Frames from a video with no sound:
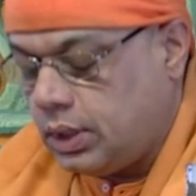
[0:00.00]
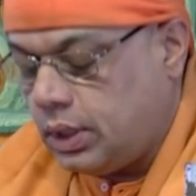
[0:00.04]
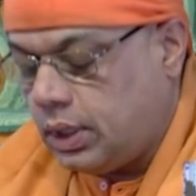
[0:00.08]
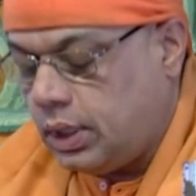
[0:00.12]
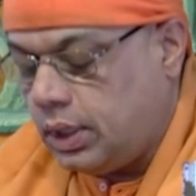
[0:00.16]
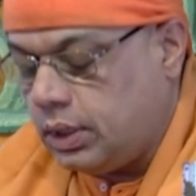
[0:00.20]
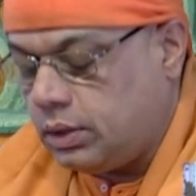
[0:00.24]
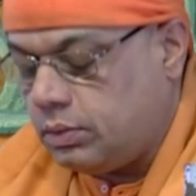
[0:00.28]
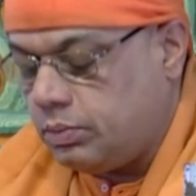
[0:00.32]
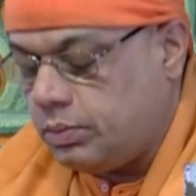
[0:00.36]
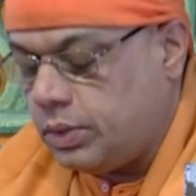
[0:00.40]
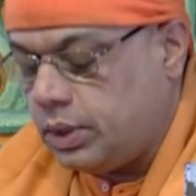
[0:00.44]

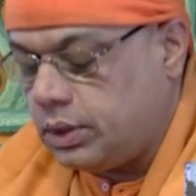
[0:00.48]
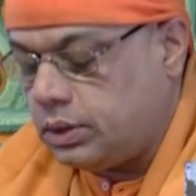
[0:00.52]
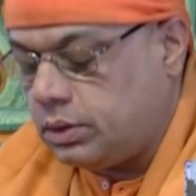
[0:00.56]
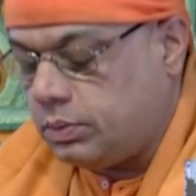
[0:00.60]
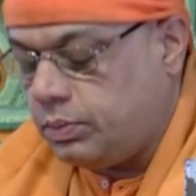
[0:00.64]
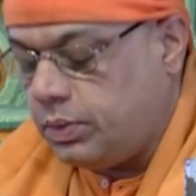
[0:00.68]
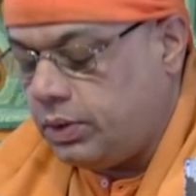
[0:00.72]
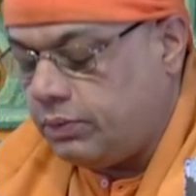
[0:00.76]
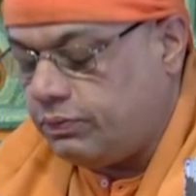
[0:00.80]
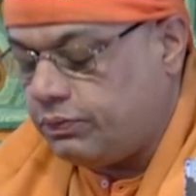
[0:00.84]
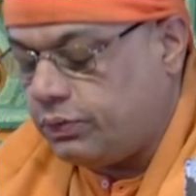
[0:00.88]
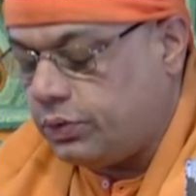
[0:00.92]
it must
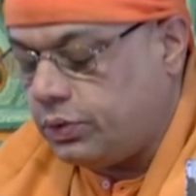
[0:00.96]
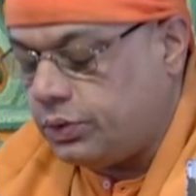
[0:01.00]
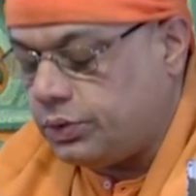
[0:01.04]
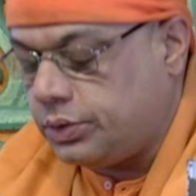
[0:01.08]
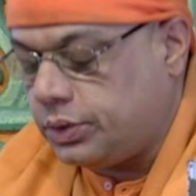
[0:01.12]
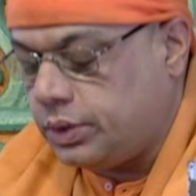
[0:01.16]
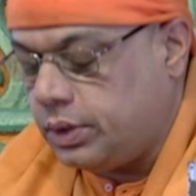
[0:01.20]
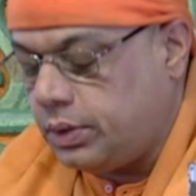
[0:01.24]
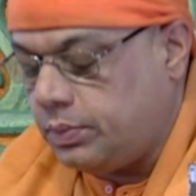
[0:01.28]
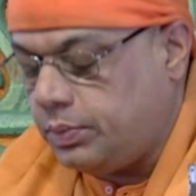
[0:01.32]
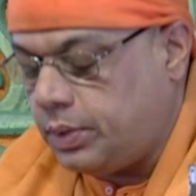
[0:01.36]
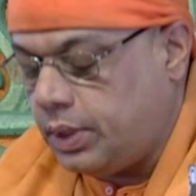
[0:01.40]
be
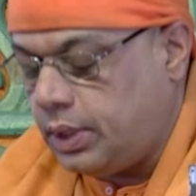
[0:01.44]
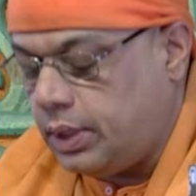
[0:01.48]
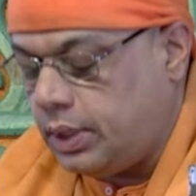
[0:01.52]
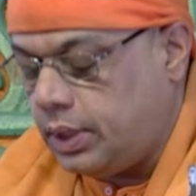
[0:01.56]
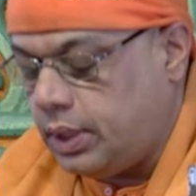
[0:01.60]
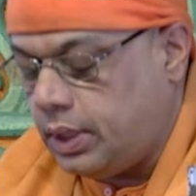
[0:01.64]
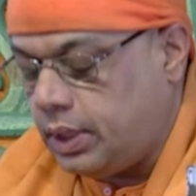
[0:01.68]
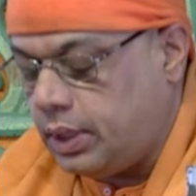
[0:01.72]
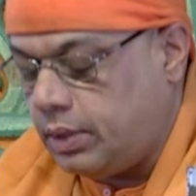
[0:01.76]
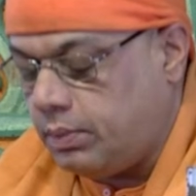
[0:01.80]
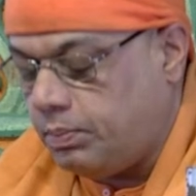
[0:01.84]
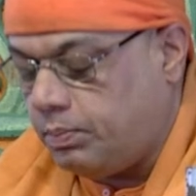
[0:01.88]

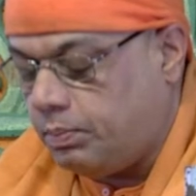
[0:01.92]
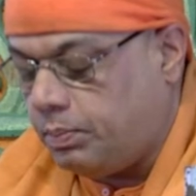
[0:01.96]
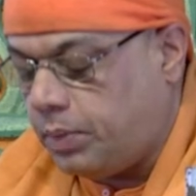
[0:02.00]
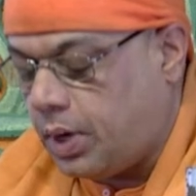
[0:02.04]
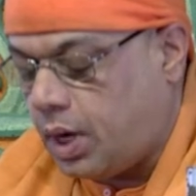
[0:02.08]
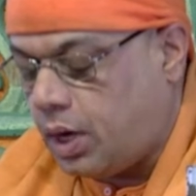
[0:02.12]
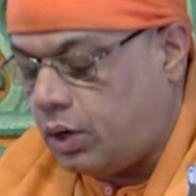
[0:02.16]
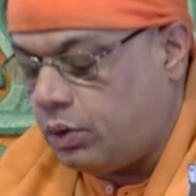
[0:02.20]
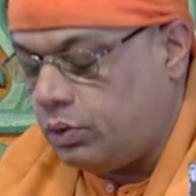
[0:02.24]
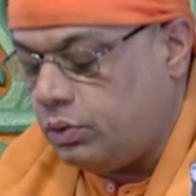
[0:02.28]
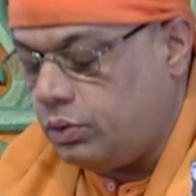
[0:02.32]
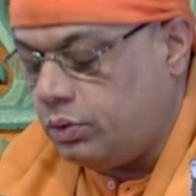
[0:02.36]
forcibly
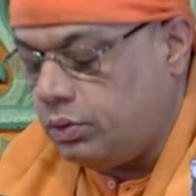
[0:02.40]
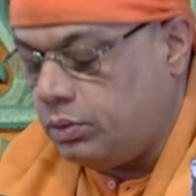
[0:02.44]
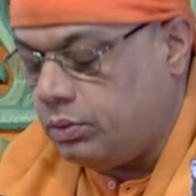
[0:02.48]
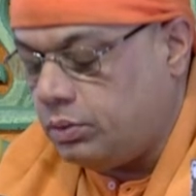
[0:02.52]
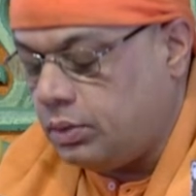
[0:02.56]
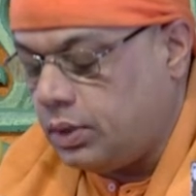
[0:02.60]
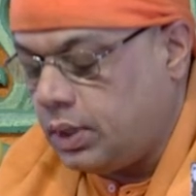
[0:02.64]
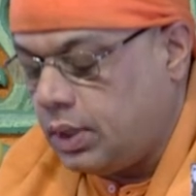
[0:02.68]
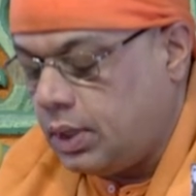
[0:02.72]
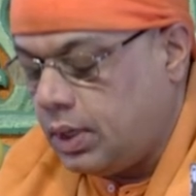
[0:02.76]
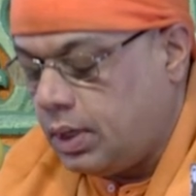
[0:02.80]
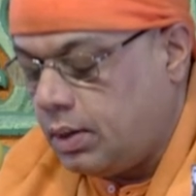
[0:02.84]
bound
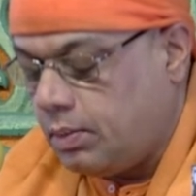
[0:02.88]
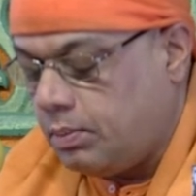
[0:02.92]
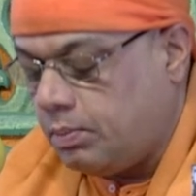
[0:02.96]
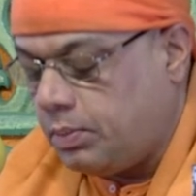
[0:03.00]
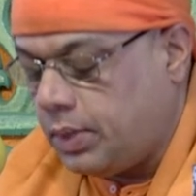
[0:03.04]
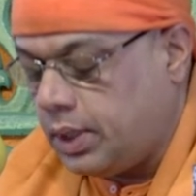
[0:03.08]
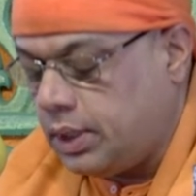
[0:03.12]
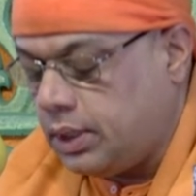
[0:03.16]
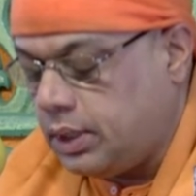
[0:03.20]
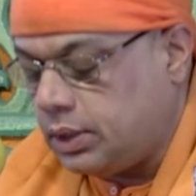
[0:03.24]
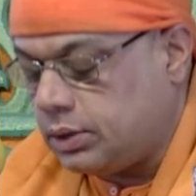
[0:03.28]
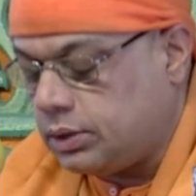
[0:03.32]

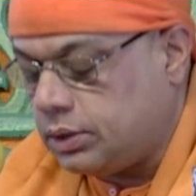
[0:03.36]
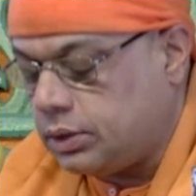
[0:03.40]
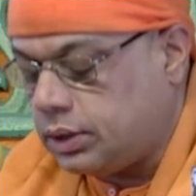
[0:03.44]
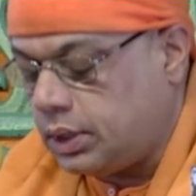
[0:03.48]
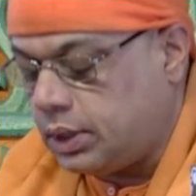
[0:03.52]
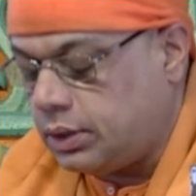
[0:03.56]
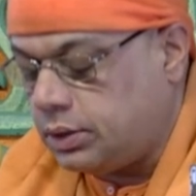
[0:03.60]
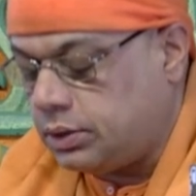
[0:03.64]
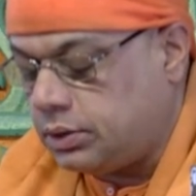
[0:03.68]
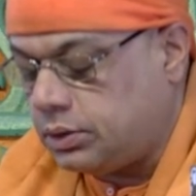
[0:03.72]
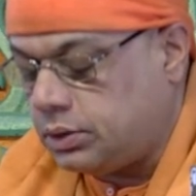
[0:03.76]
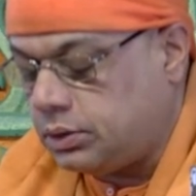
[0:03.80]
by a
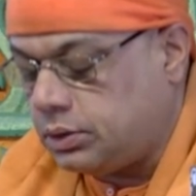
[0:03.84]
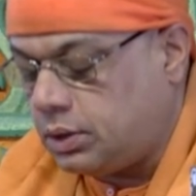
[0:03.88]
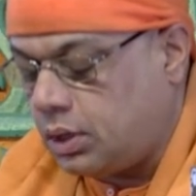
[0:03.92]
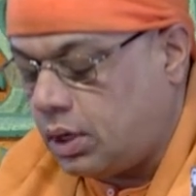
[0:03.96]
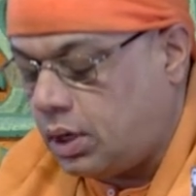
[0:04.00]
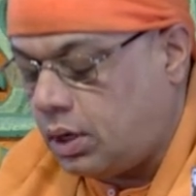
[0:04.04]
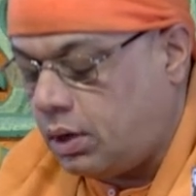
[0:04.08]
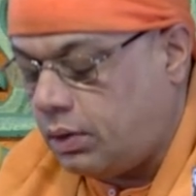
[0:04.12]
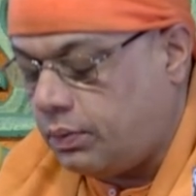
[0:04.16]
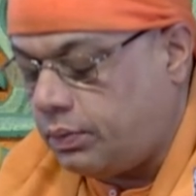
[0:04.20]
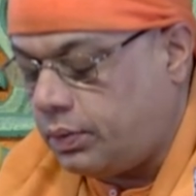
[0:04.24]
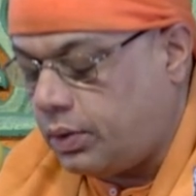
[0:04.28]
set
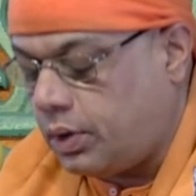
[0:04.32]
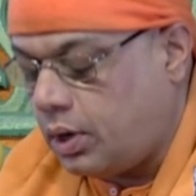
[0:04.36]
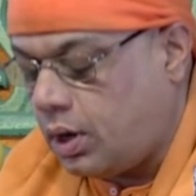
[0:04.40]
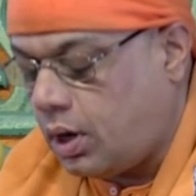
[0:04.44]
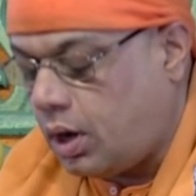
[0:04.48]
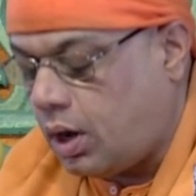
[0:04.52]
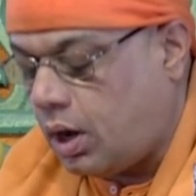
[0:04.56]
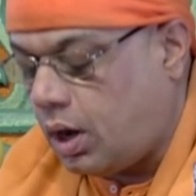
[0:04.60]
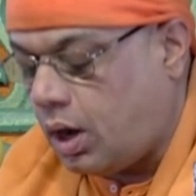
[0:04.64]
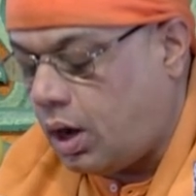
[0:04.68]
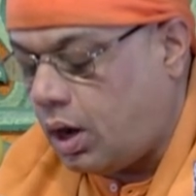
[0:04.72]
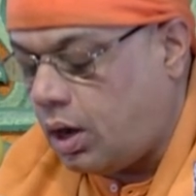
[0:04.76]
of
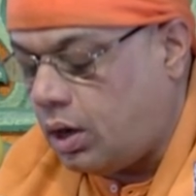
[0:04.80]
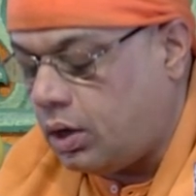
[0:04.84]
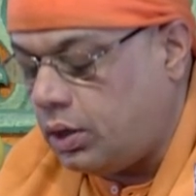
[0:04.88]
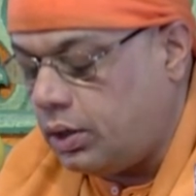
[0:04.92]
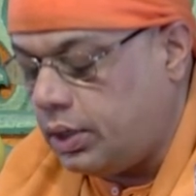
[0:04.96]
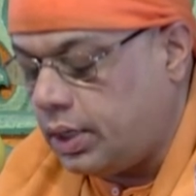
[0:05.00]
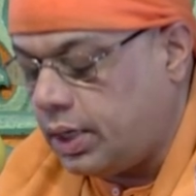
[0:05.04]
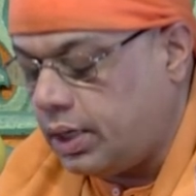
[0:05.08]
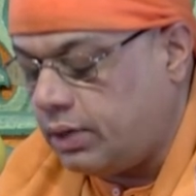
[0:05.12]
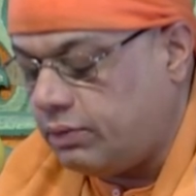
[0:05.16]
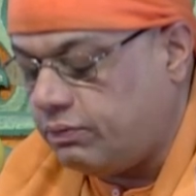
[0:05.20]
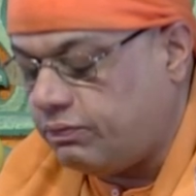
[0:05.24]

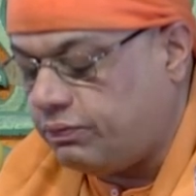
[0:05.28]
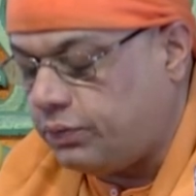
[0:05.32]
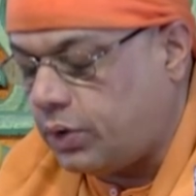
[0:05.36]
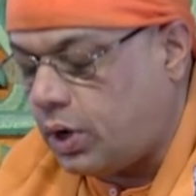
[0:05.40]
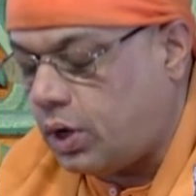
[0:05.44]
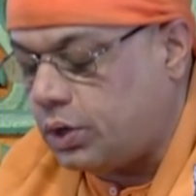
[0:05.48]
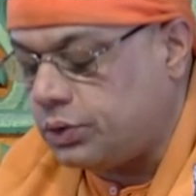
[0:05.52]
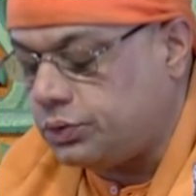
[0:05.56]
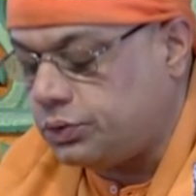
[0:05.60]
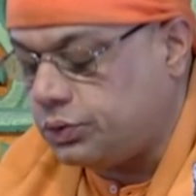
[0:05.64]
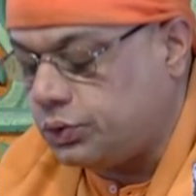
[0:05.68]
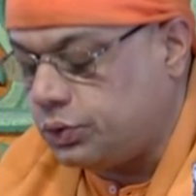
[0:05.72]
hard and
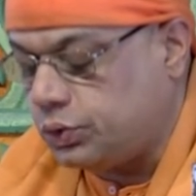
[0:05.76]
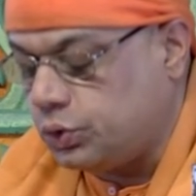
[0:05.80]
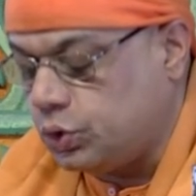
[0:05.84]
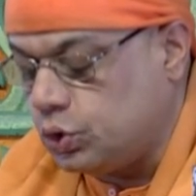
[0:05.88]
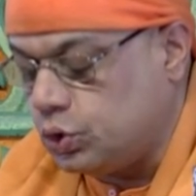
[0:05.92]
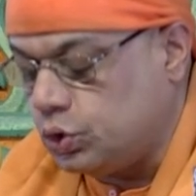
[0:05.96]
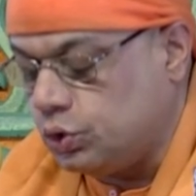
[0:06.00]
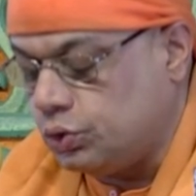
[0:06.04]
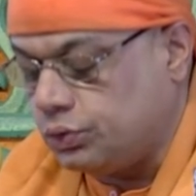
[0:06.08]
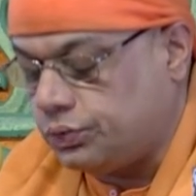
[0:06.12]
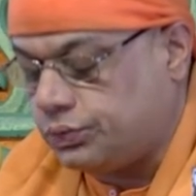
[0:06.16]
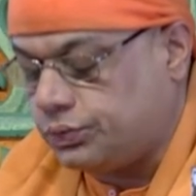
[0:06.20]
fast
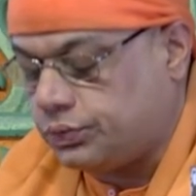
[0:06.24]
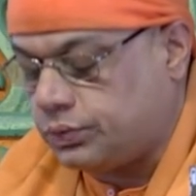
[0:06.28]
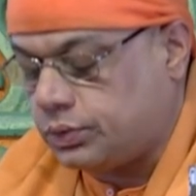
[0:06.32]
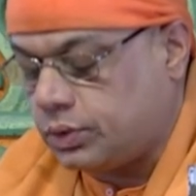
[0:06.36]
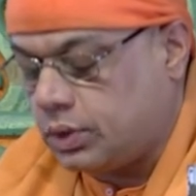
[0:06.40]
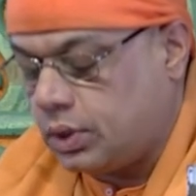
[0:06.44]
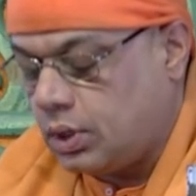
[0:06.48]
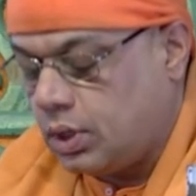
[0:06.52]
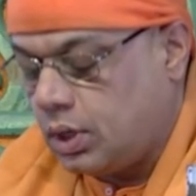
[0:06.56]
rules.